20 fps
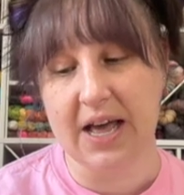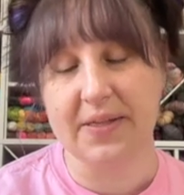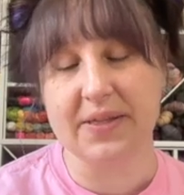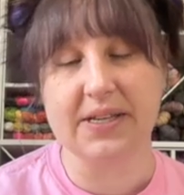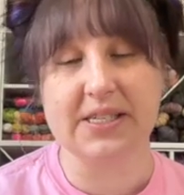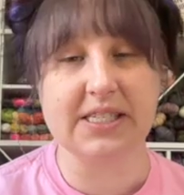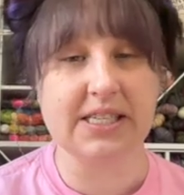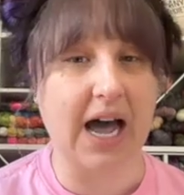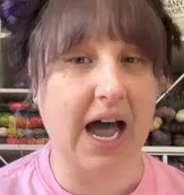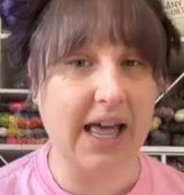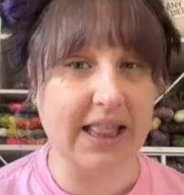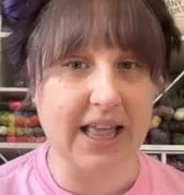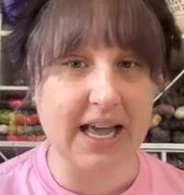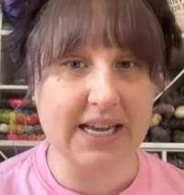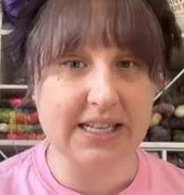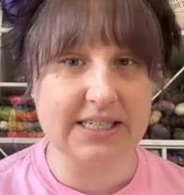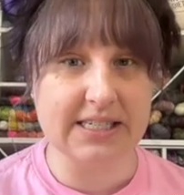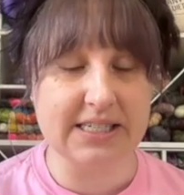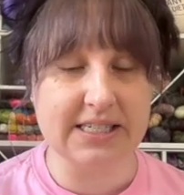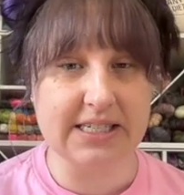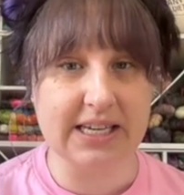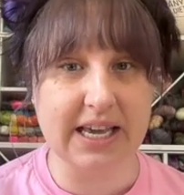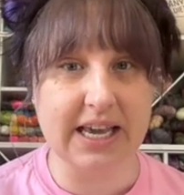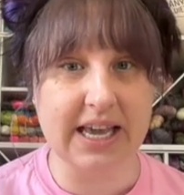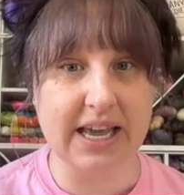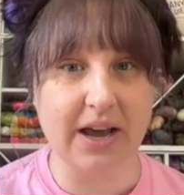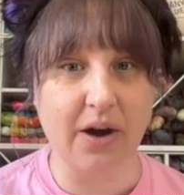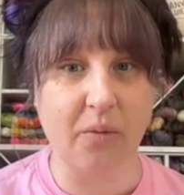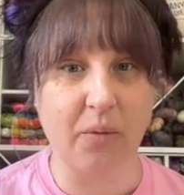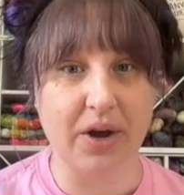the Skylights
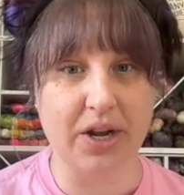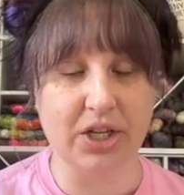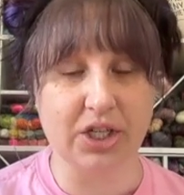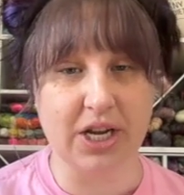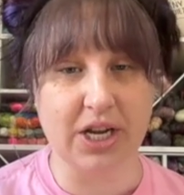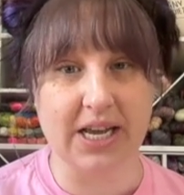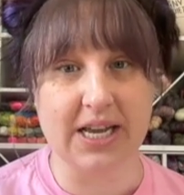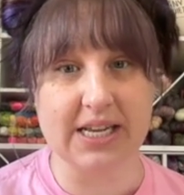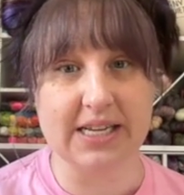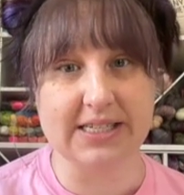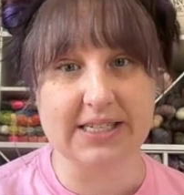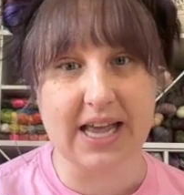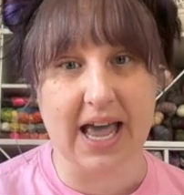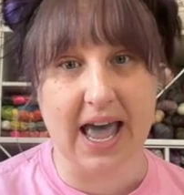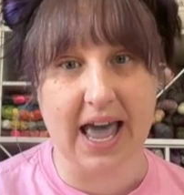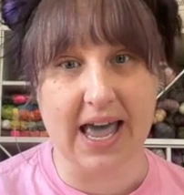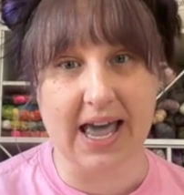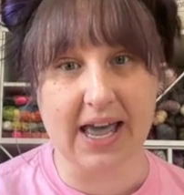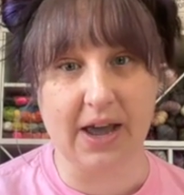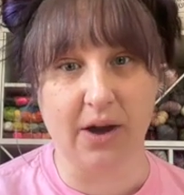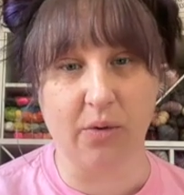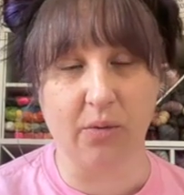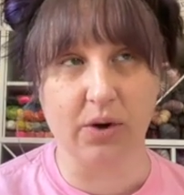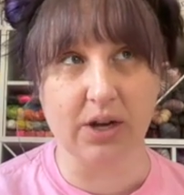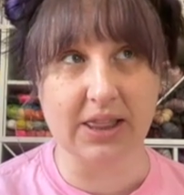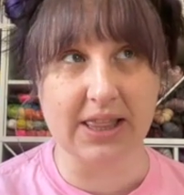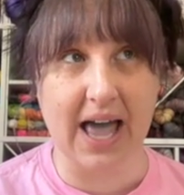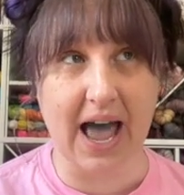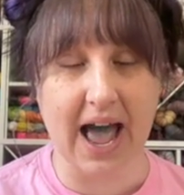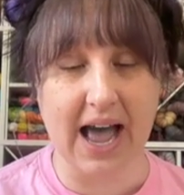tee, which is a
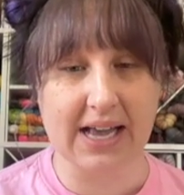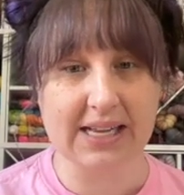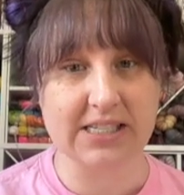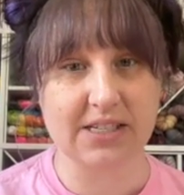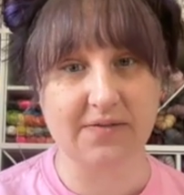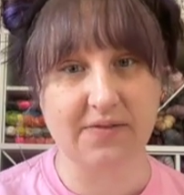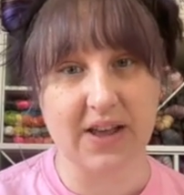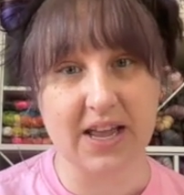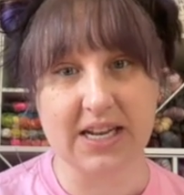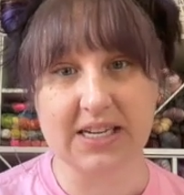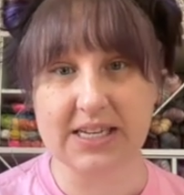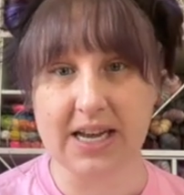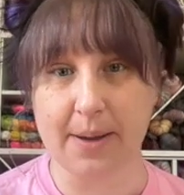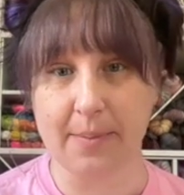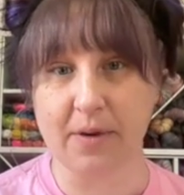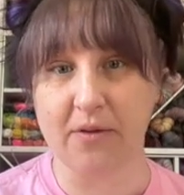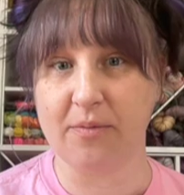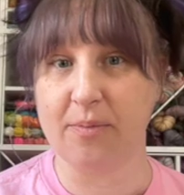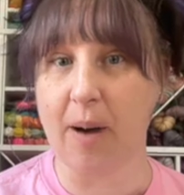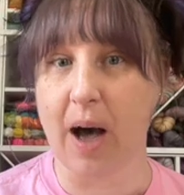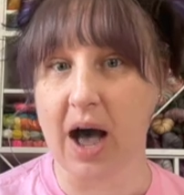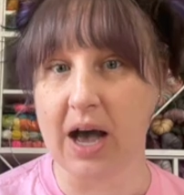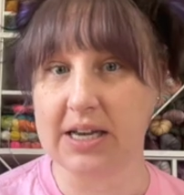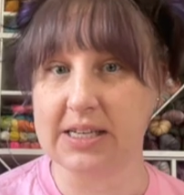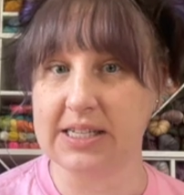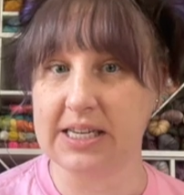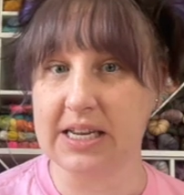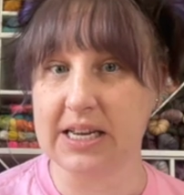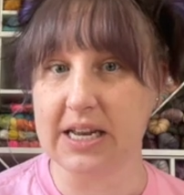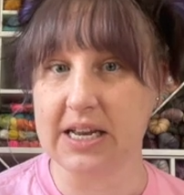relaxed fit type of
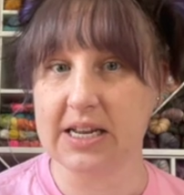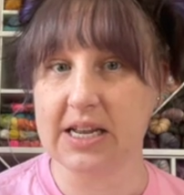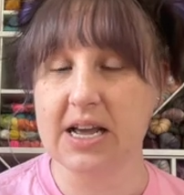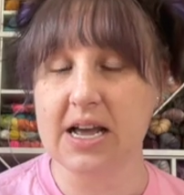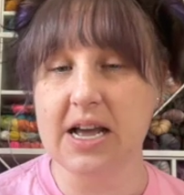boxy